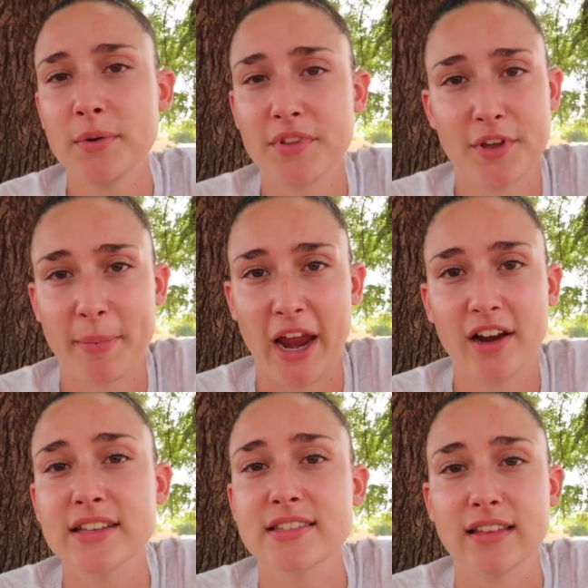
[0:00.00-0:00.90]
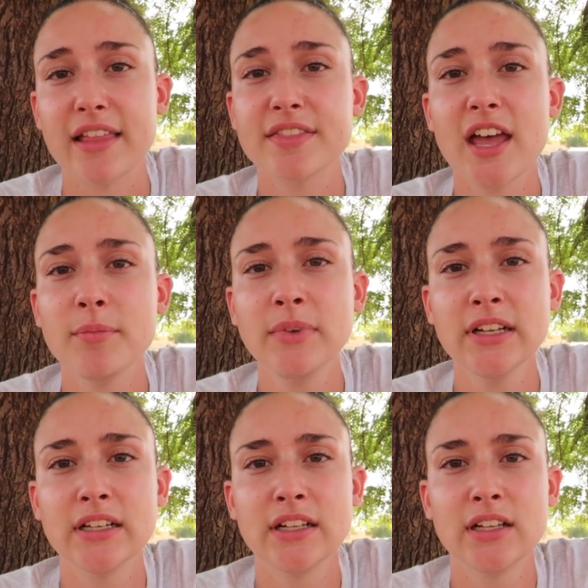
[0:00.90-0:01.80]
Will their parents let them?
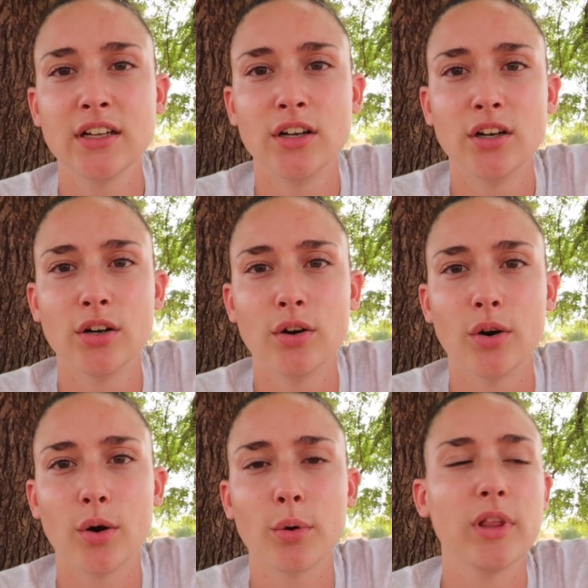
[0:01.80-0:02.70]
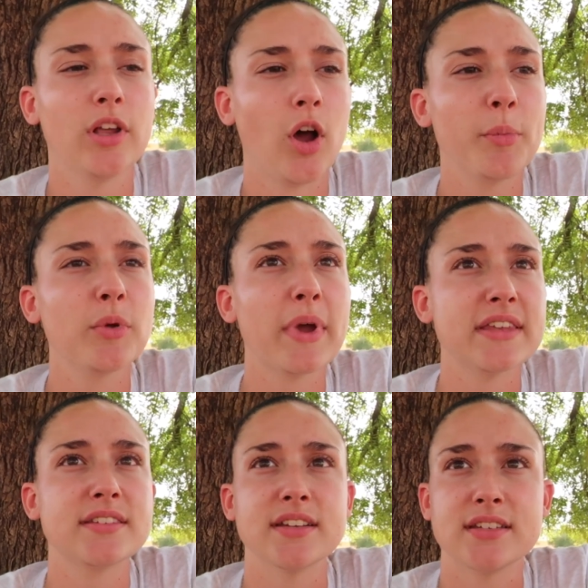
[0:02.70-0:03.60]
Or will it all be
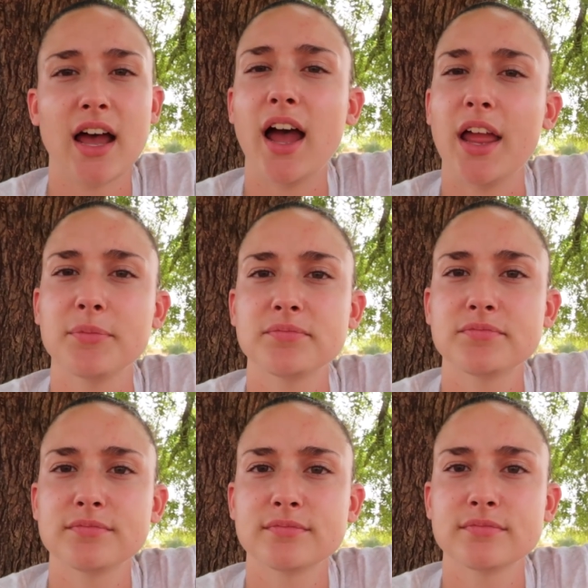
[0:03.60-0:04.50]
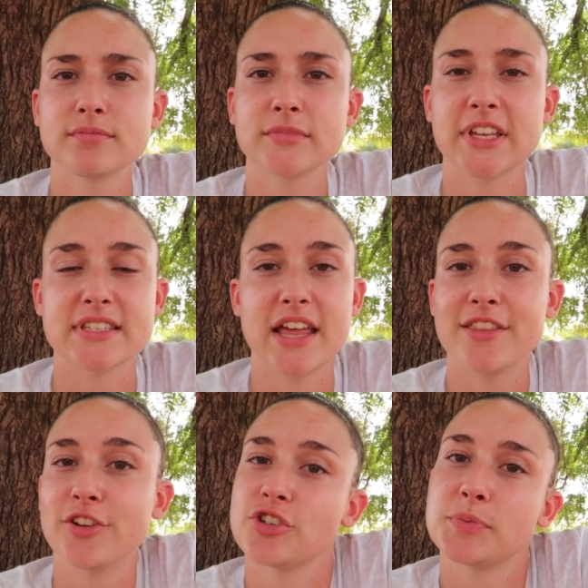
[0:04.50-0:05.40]
wasted time? Because
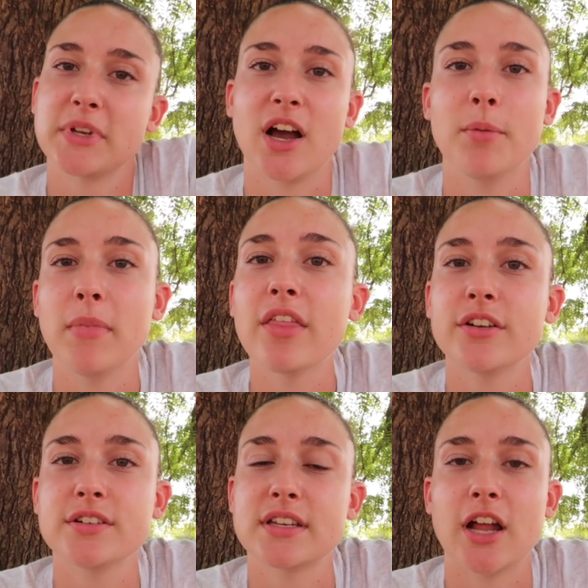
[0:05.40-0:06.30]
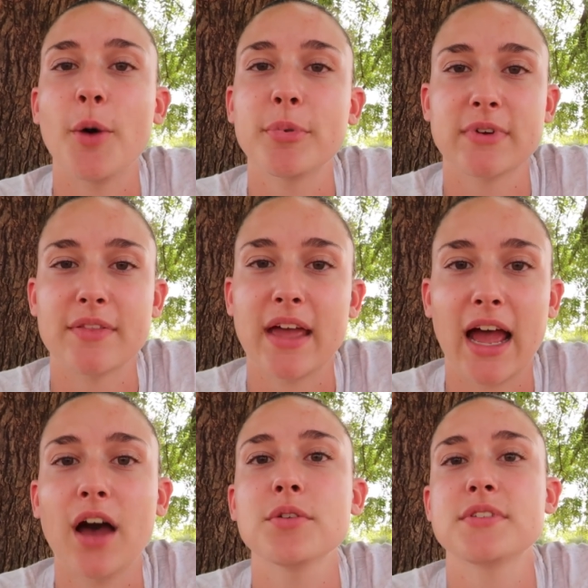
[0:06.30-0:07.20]
then they'll just become mothers and help around the
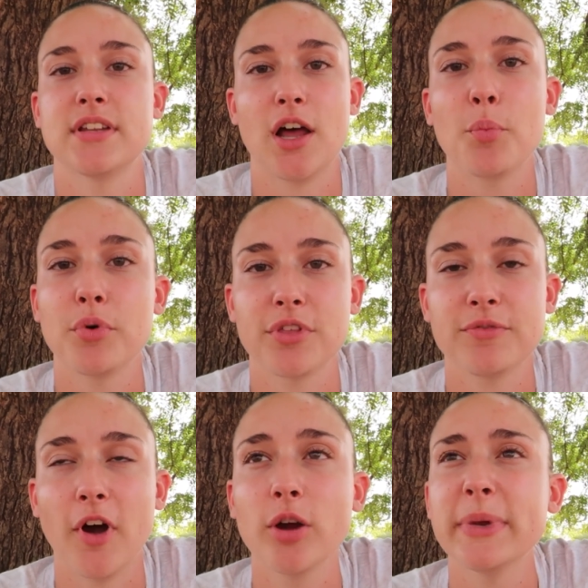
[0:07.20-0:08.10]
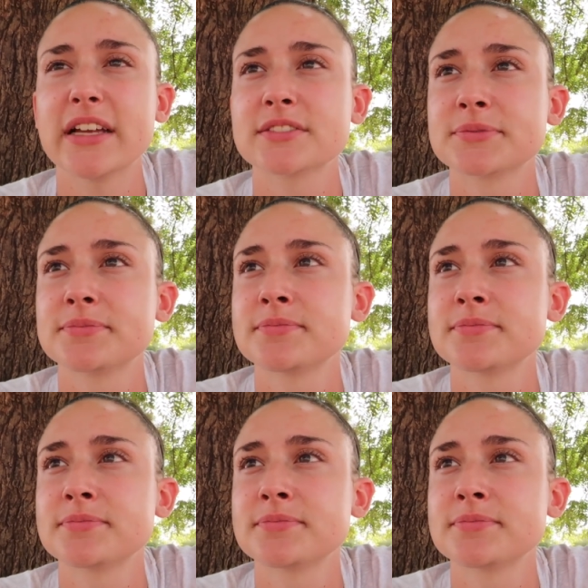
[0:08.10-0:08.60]
house and help with farming.